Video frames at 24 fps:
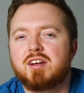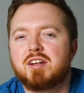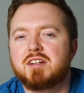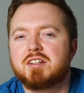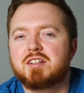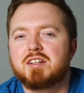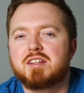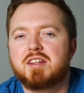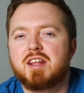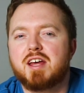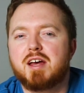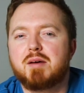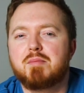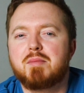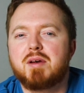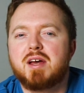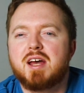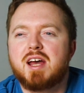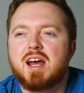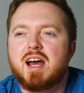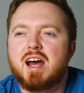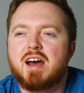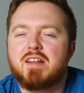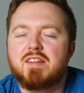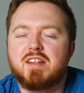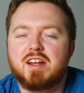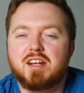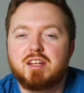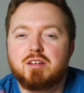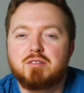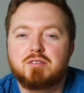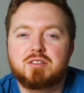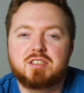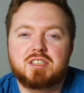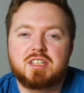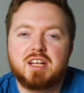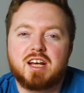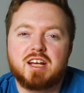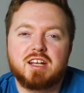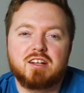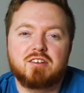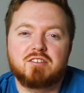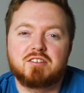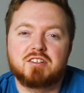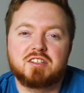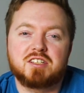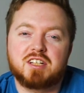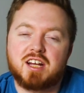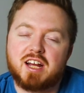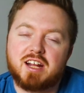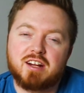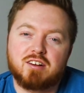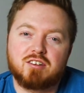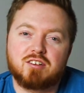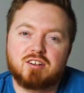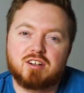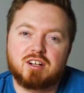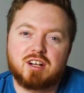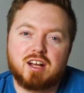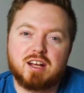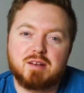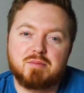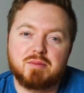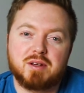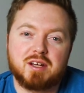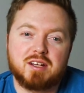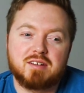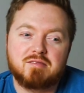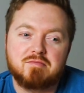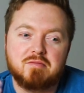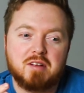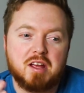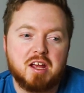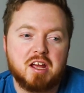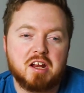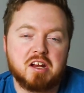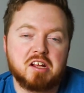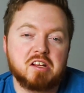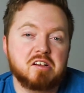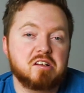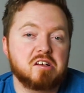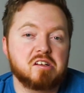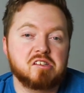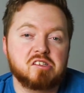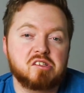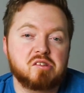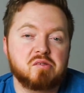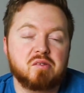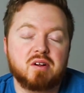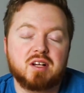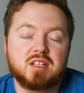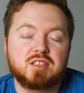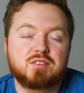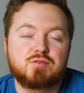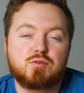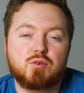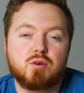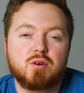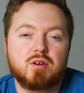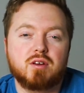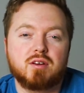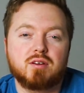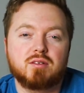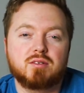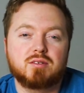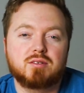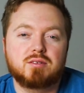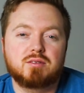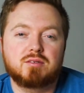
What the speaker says: into them, and then you set your desired climate, and it does the rest for you.